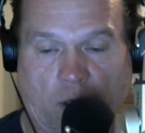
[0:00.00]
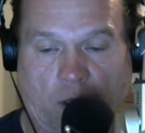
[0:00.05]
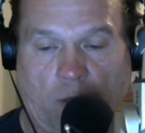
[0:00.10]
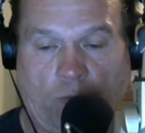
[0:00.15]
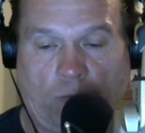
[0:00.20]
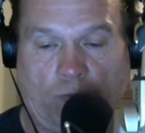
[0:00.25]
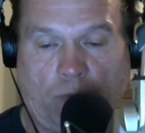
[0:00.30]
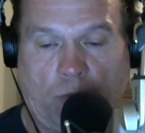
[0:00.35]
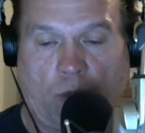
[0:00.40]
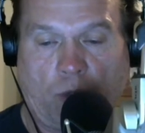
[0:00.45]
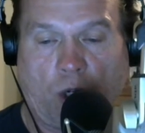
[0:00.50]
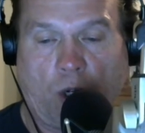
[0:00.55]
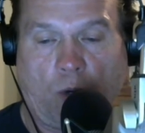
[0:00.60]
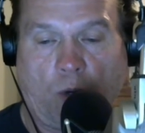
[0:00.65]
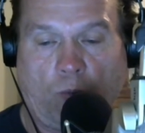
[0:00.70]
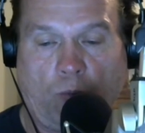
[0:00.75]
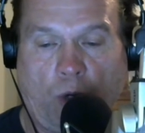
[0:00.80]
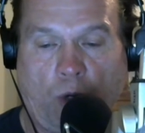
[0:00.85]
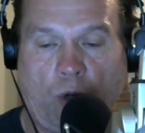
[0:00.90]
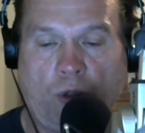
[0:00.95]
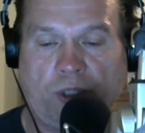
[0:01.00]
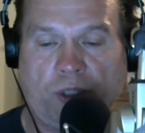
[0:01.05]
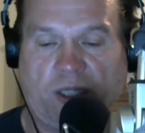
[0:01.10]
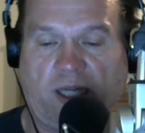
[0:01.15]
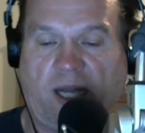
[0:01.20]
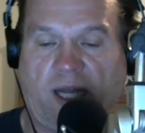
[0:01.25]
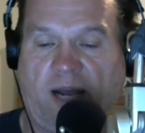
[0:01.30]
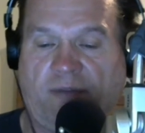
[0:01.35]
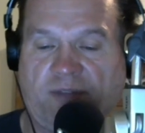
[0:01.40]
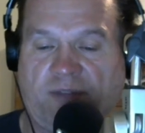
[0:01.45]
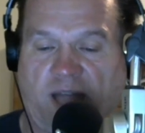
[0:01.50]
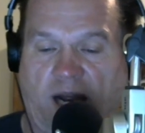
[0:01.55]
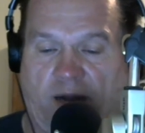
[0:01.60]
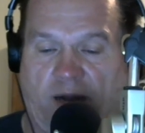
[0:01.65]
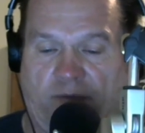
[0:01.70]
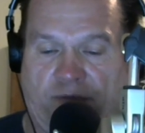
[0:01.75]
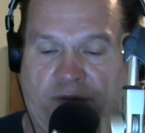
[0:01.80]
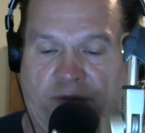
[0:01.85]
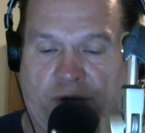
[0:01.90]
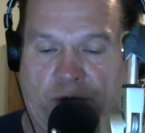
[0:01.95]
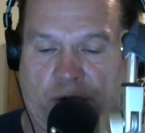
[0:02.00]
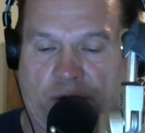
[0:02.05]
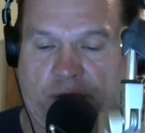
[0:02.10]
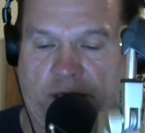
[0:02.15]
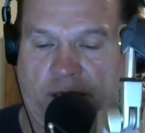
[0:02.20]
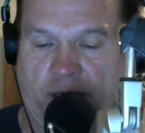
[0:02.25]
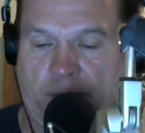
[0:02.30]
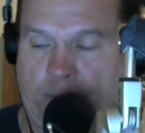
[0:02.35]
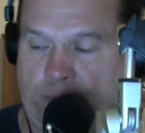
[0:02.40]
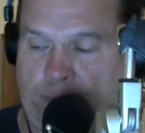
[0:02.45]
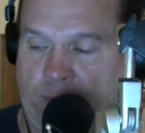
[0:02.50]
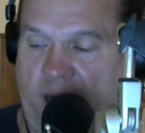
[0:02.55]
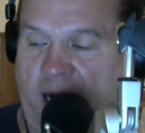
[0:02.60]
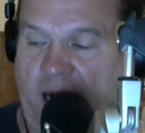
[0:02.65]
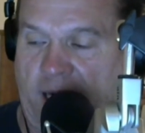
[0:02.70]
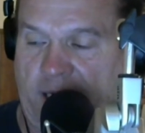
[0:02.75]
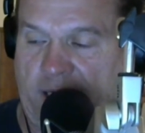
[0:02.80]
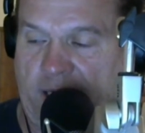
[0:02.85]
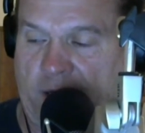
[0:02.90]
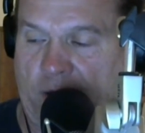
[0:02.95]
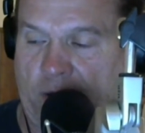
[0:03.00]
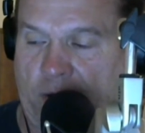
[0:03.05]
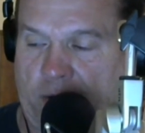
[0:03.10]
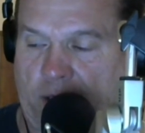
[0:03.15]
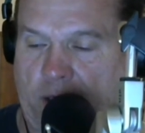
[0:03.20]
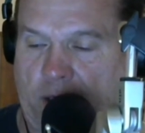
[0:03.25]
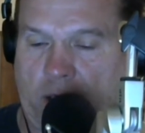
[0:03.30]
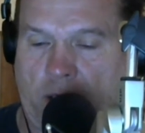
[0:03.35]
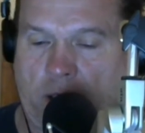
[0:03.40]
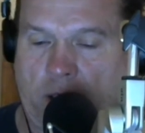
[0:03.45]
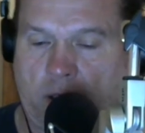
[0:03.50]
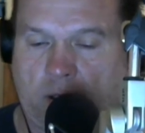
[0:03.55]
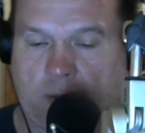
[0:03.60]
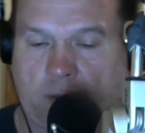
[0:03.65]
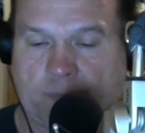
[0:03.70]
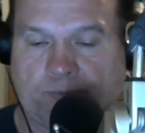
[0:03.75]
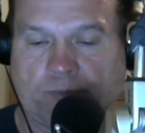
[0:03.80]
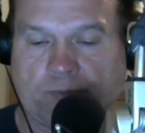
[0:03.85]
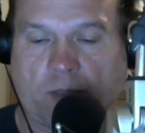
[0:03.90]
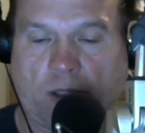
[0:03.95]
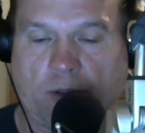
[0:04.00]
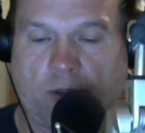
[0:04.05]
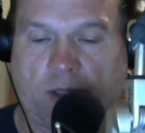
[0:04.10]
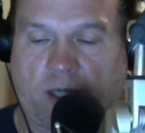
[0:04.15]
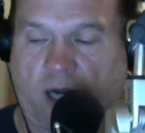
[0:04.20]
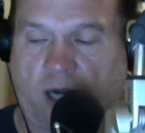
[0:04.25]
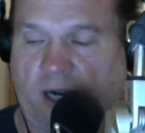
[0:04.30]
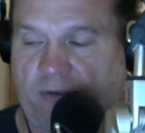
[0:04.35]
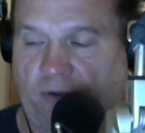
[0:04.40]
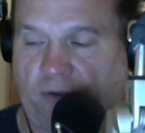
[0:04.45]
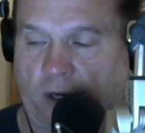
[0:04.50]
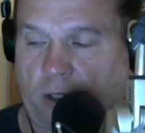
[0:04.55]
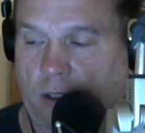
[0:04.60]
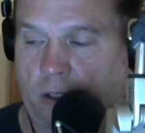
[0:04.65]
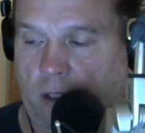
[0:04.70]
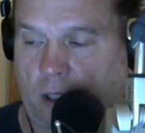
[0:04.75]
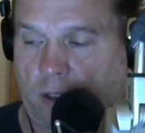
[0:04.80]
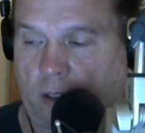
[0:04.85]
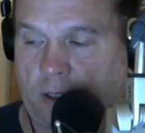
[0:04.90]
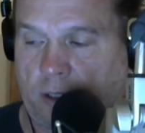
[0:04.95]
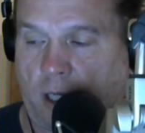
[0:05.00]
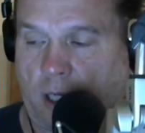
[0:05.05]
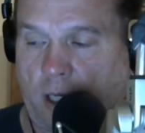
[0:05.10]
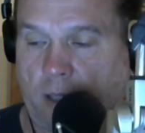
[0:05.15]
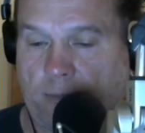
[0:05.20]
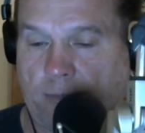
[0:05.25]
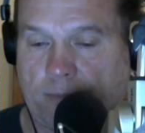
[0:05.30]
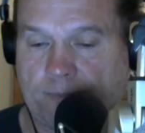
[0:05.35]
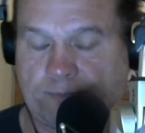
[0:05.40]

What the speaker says: Mold left on food and body odor. Oh, the guy farted all the time.